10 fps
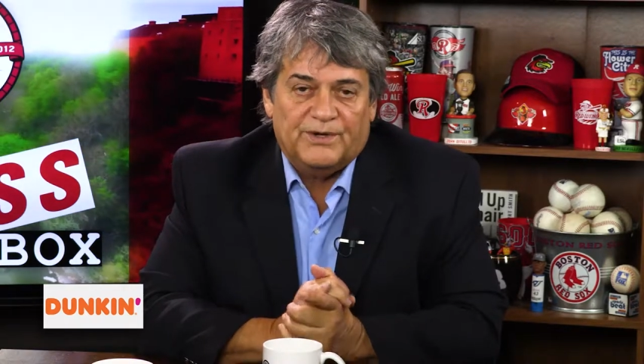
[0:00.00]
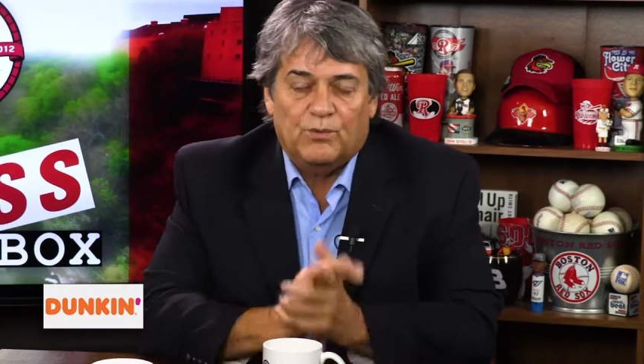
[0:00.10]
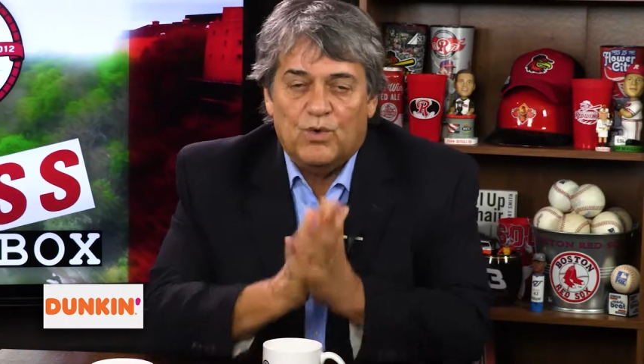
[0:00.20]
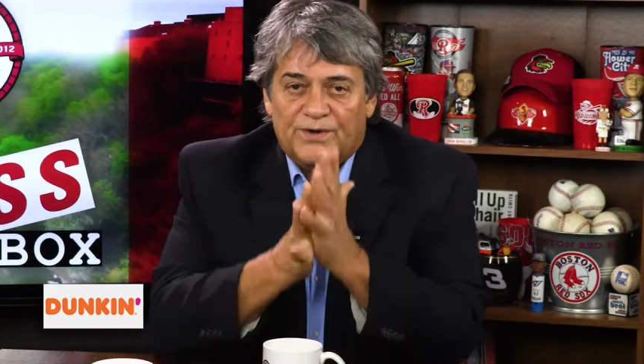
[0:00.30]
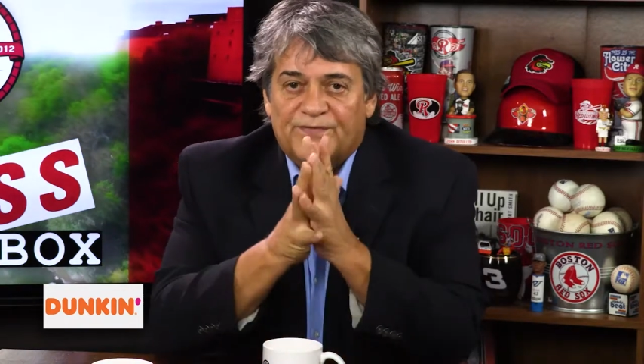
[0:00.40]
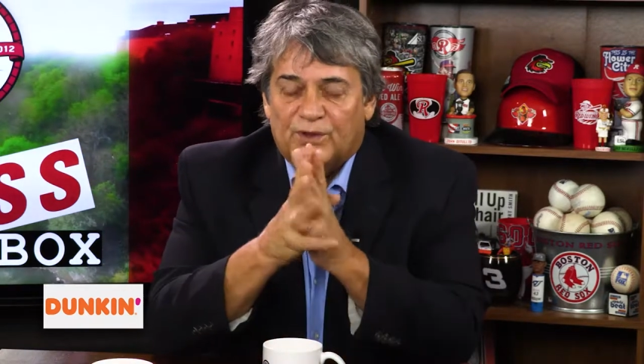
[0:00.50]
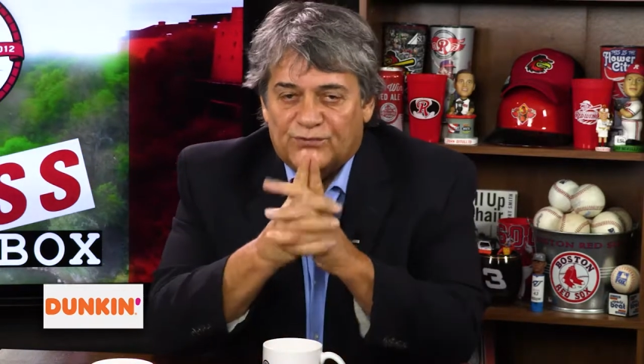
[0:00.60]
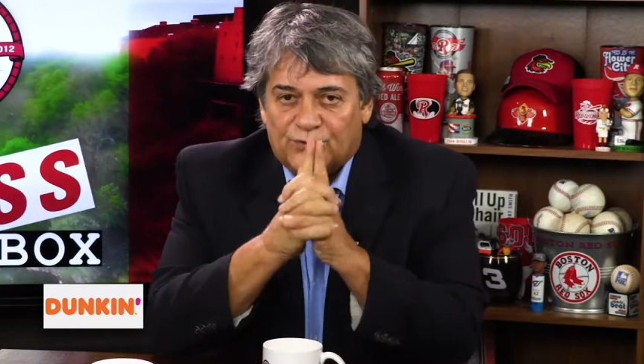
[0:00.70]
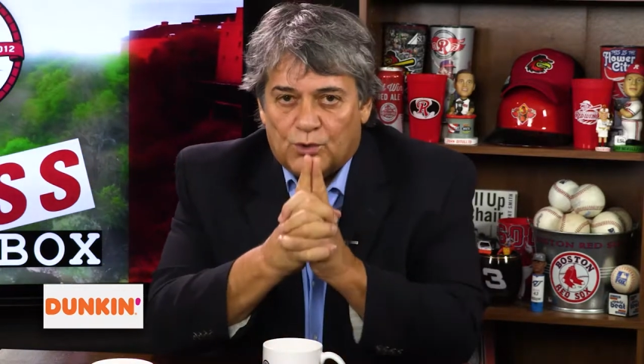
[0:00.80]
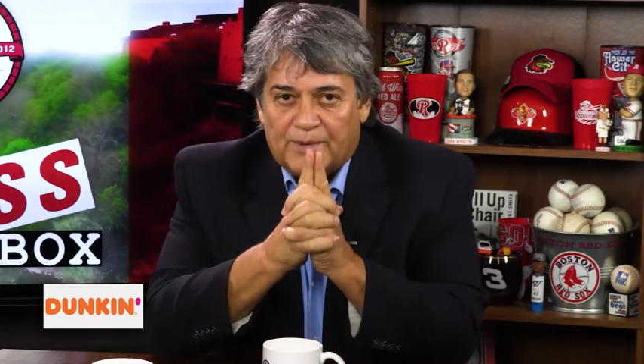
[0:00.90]
But I wonder if
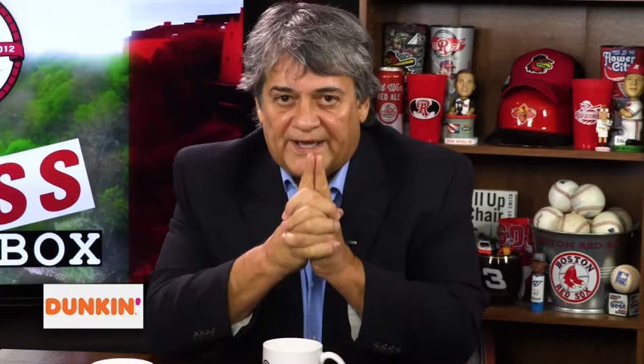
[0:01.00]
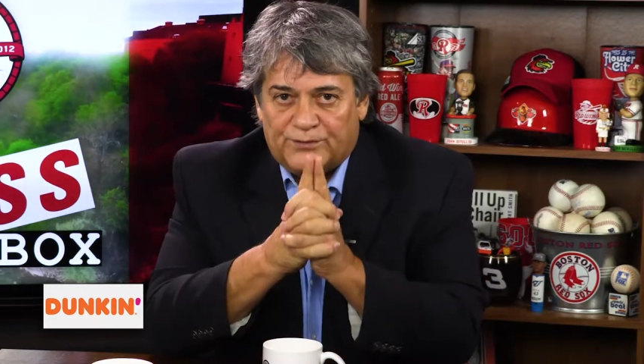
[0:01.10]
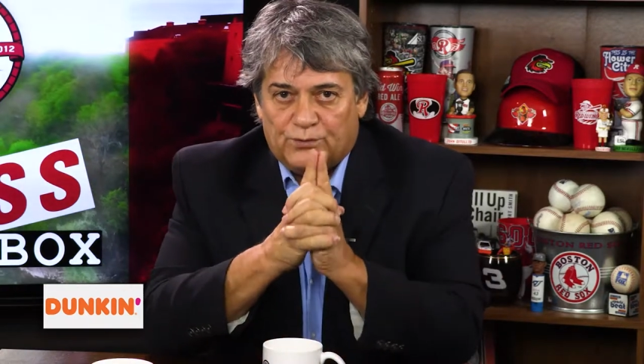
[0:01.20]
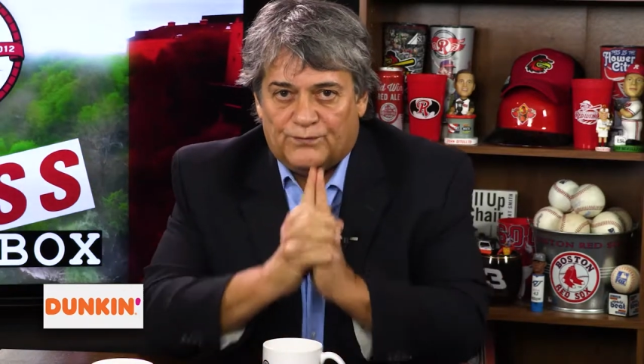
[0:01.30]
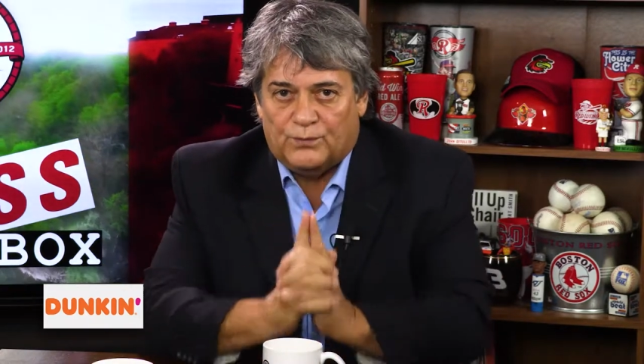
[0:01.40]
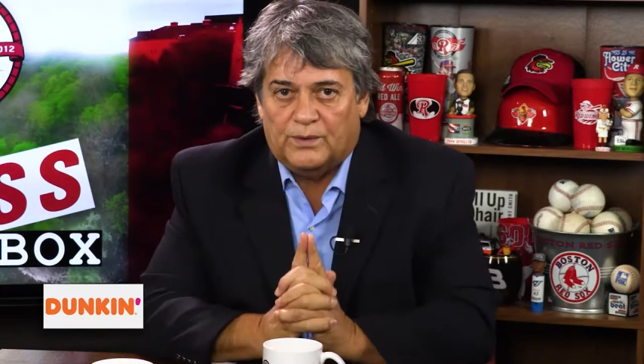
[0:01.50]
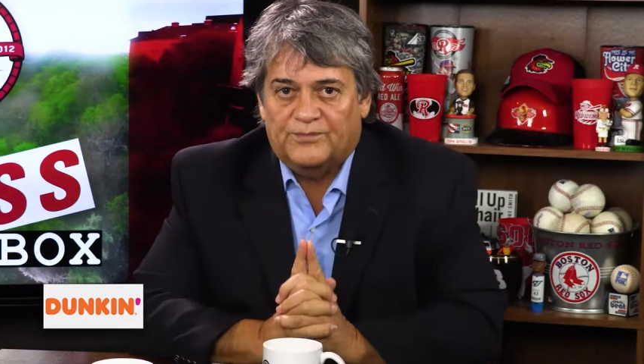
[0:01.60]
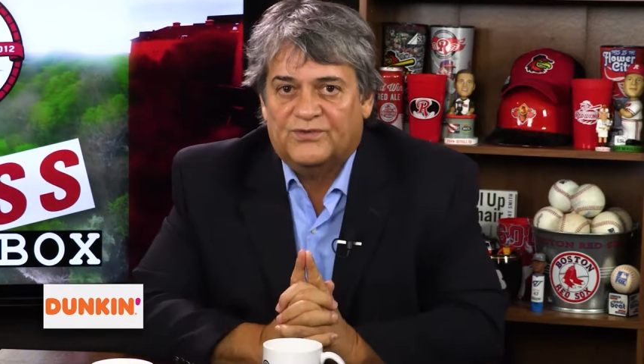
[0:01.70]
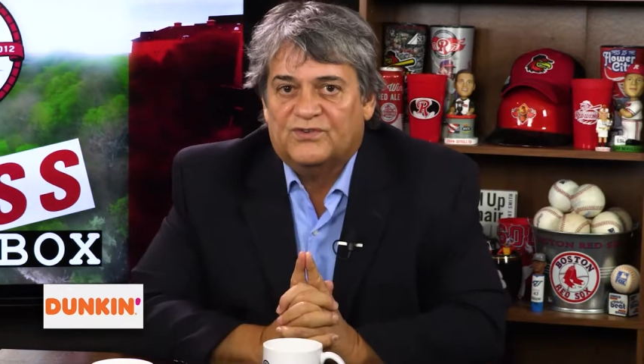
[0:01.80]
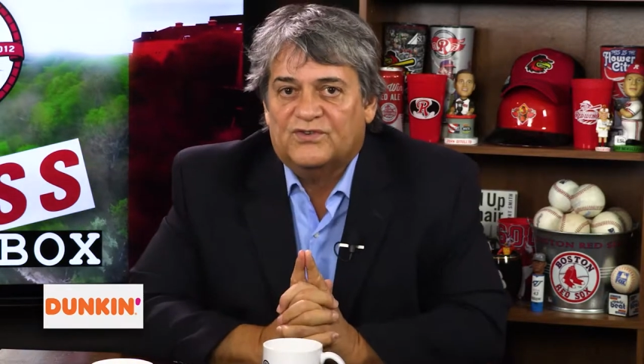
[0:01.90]
those throwback
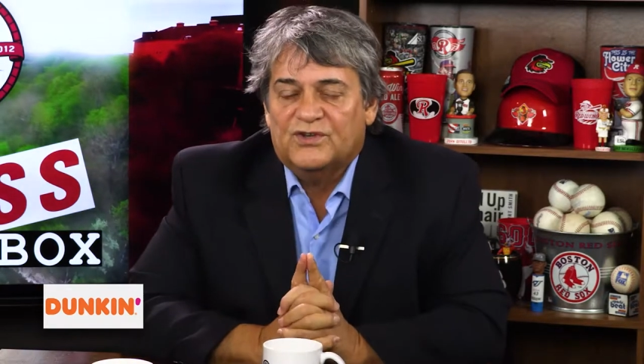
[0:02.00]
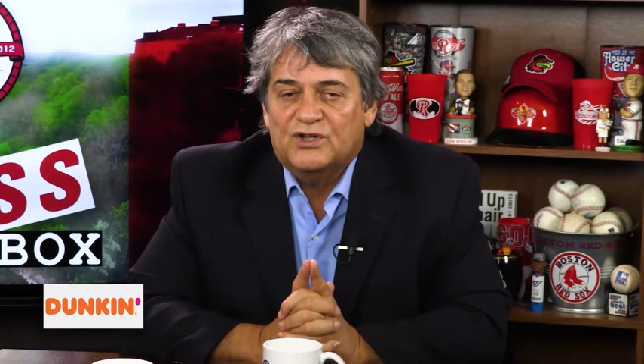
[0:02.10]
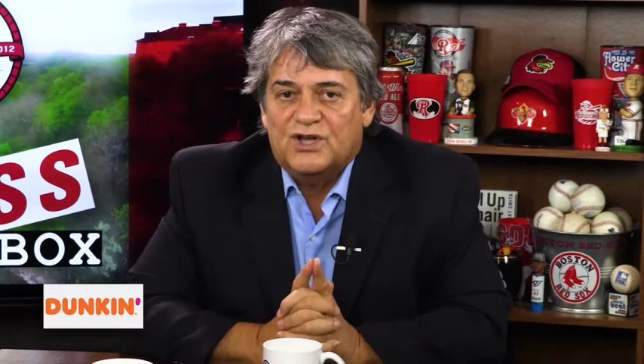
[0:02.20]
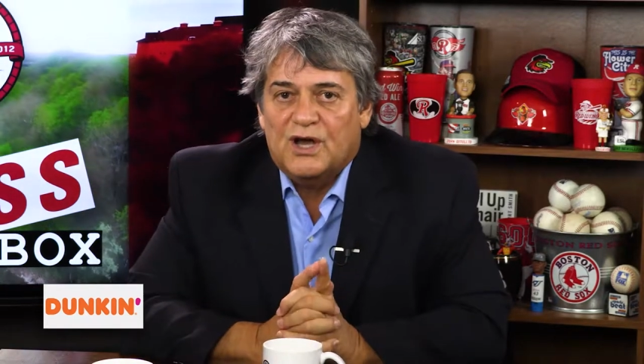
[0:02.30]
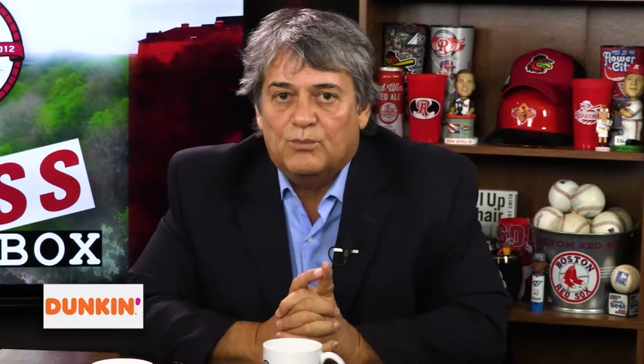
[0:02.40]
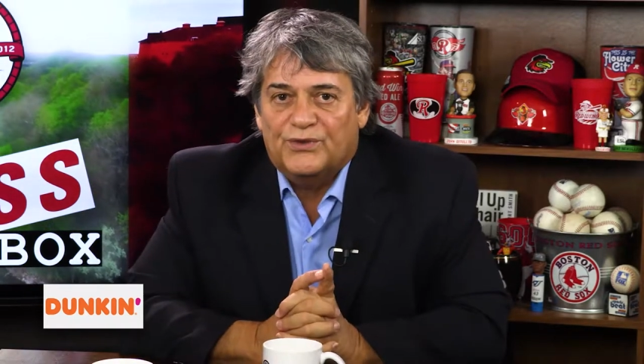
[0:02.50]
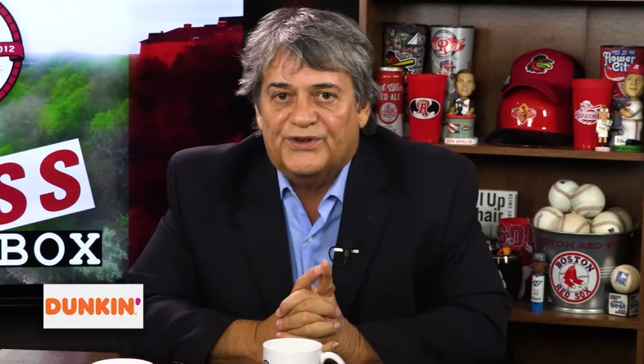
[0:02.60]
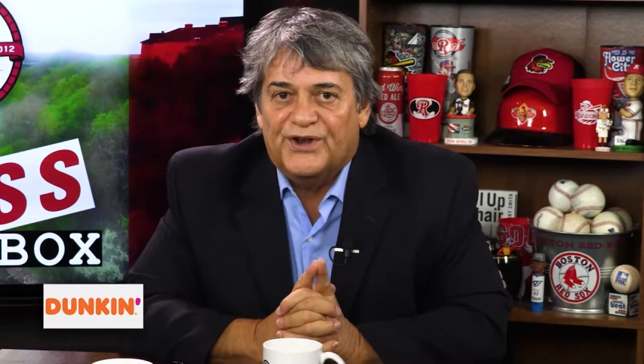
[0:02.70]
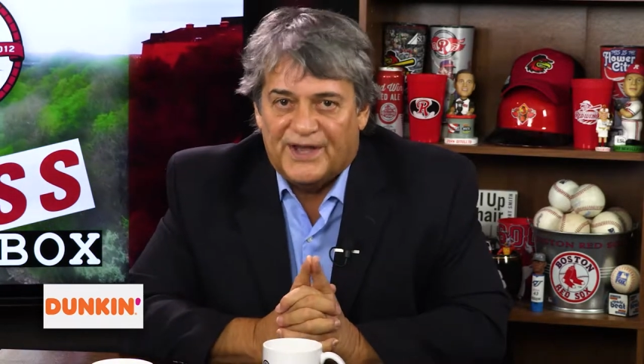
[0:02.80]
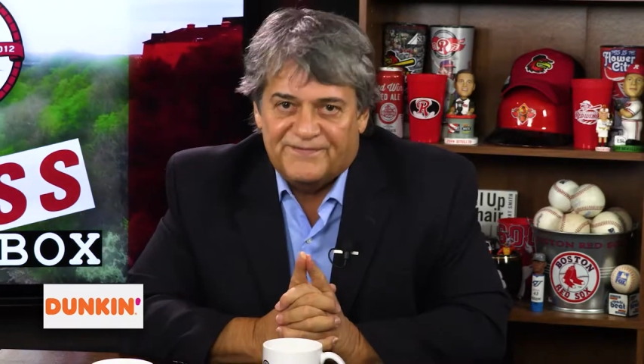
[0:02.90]
uniforms still come
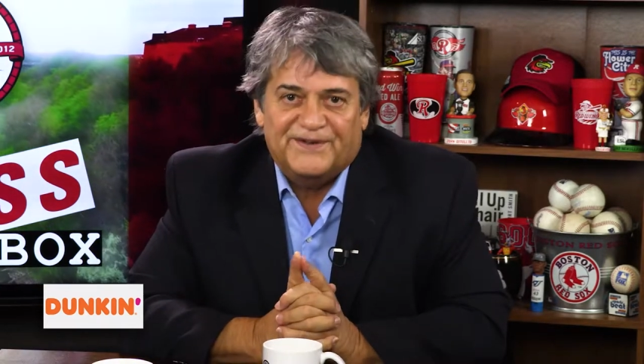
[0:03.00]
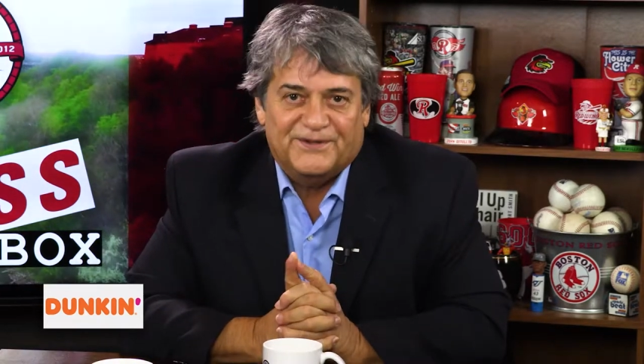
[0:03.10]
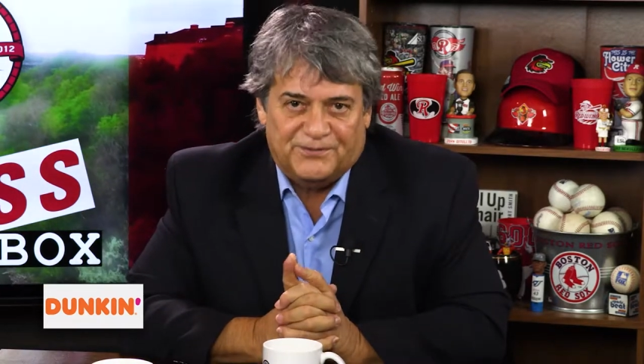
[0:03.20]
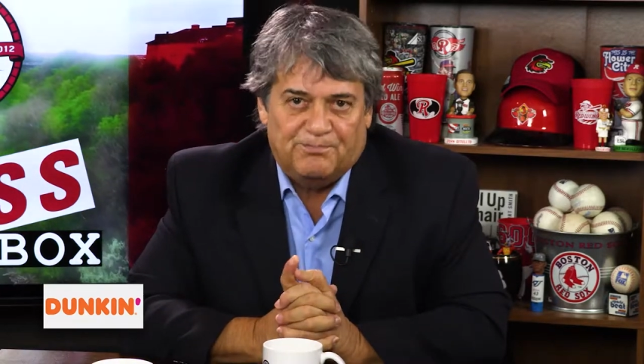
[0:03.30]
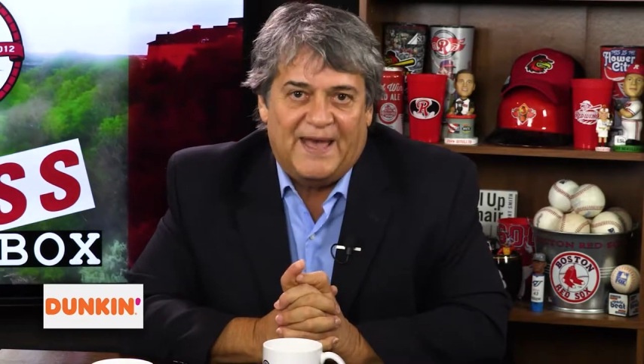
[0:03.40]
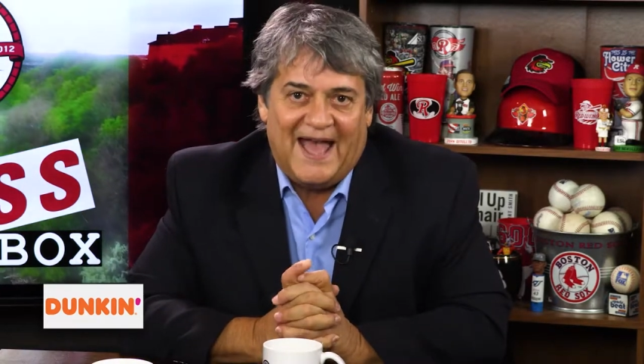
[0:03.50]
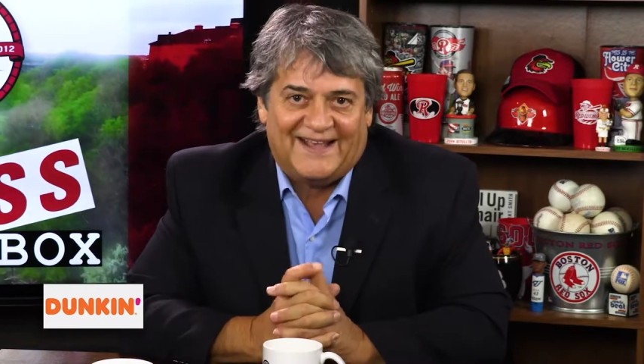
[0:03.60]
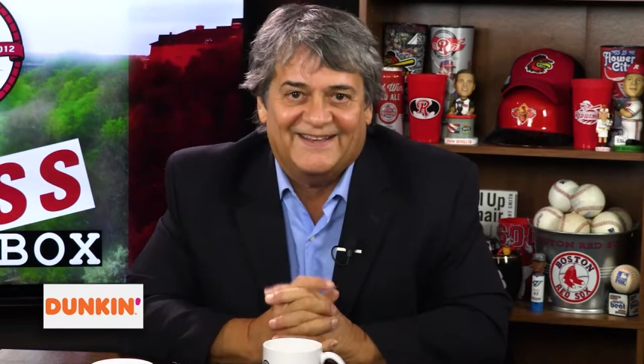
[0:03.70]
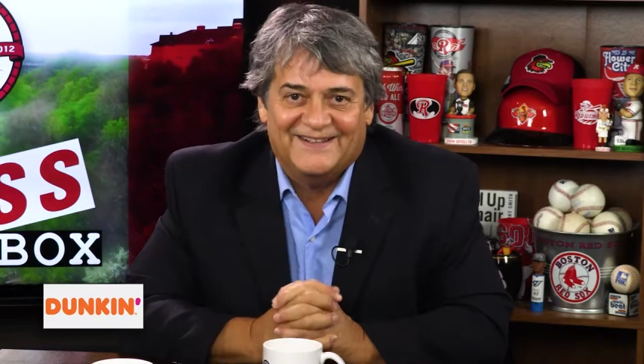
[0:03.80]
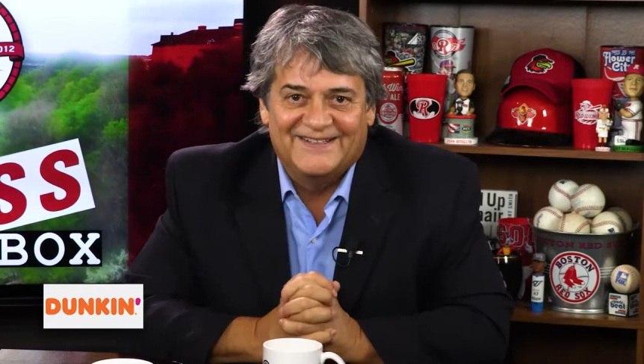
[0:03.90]
with a knife in its back.